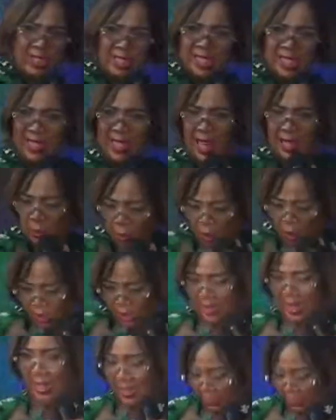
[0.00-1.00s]
is that? What's
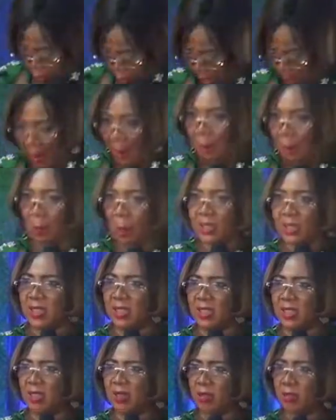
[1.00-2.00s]
that? Look at my
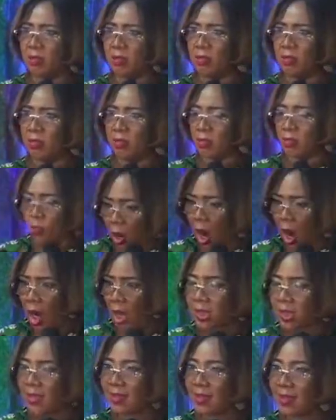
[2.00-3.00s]
body.
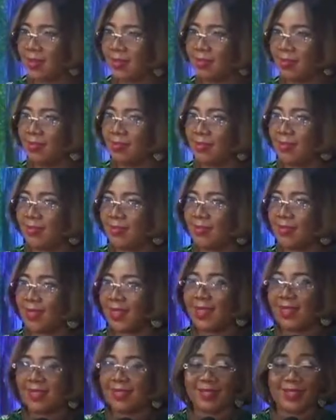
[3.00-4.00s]
What?
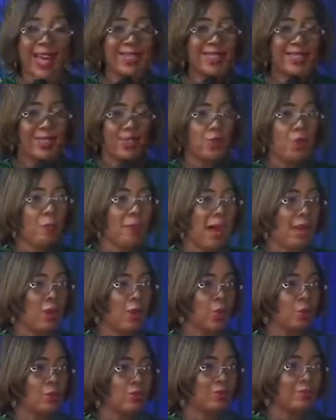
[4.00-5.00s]
That's the normal
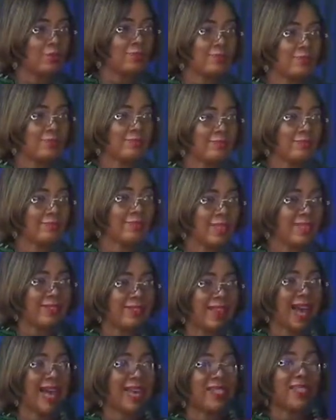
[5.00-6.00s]
law.
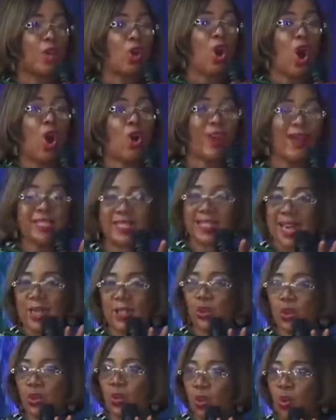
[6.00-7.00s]
That's the current
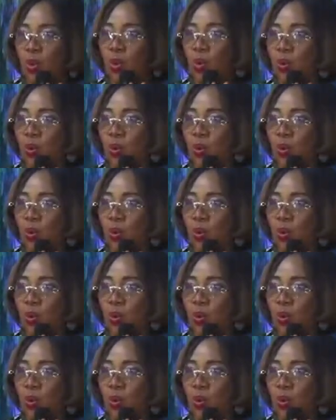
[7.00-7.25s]
status quo.